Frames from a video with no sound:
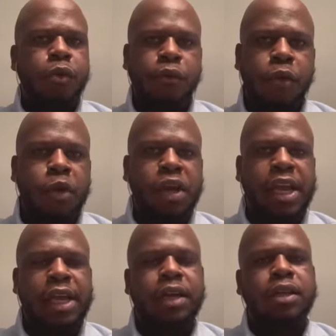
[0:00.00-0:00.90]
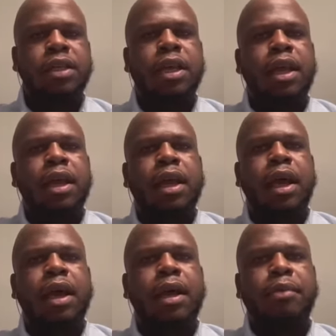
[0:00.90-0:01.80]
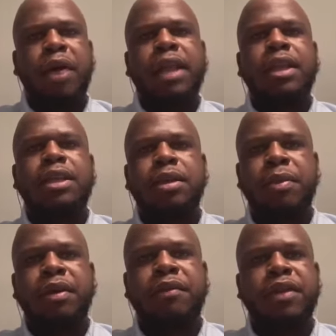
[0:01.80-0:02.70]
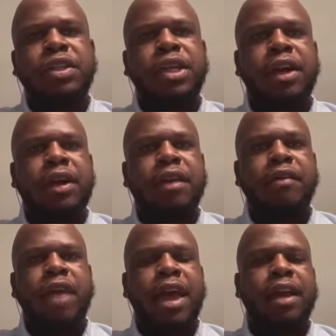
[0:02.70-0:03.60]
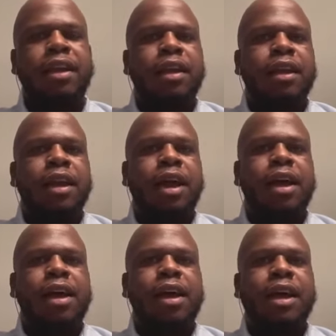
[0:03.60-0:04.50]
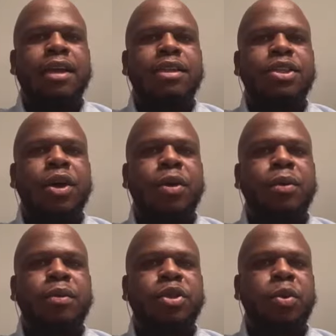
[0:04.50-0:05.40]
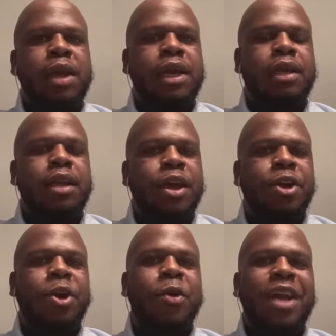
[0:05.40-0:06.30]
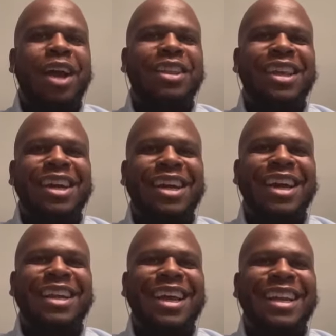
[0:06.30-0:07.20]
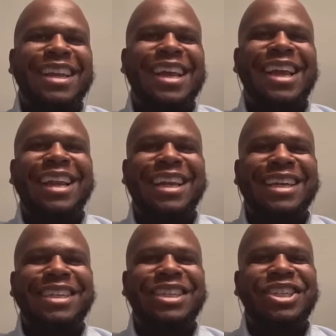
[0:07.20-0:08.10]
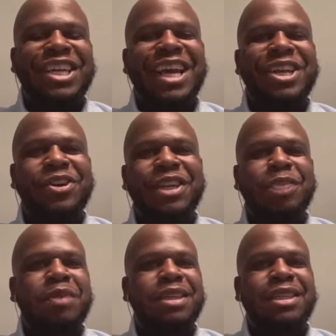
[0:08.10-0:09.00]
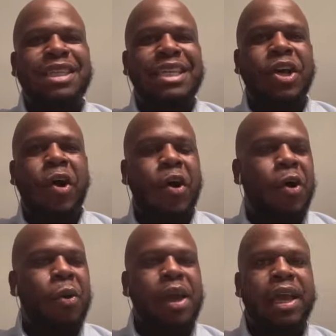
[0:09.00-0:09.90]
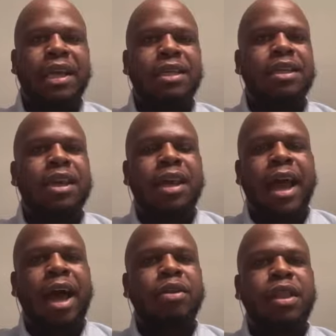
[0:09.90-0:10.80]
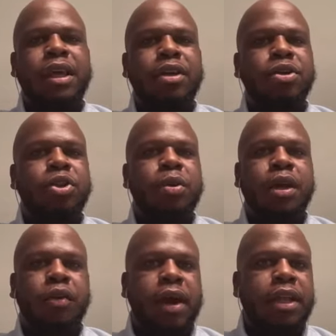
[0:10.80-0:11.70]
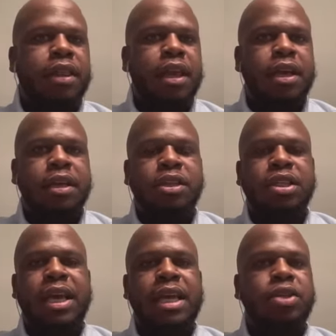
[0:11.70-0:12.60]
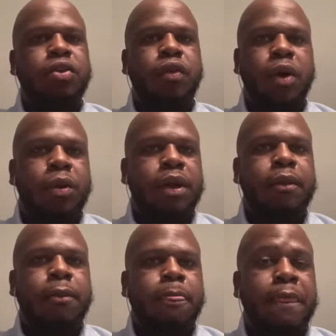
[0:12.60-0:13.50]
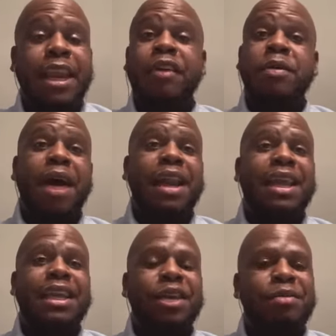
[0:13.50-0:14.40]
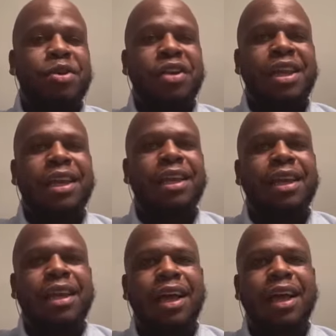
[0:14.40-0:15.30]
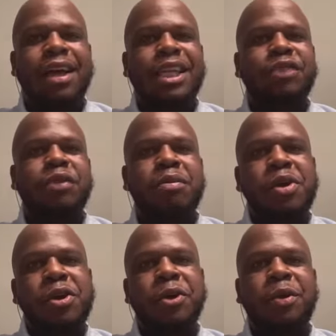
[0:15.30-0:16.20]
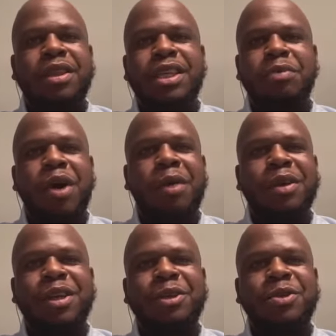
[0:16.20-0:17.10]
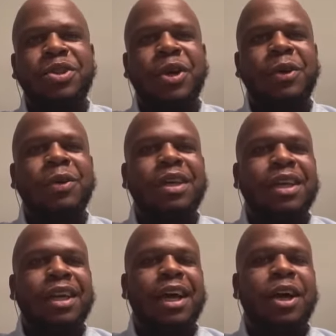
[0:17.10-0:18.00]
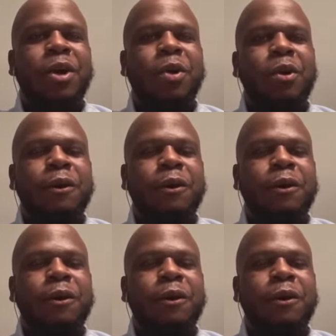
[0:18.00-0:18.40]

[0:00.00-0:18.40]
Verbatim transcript: four years, uh, and Brandon is a beneficiary of that. Uh, and so between going out there and, and getting lunch and checking on his business, he's always out there doing great things. He's growing, and everybody in the community uh, is familiar with his barbecue. So the next uh, time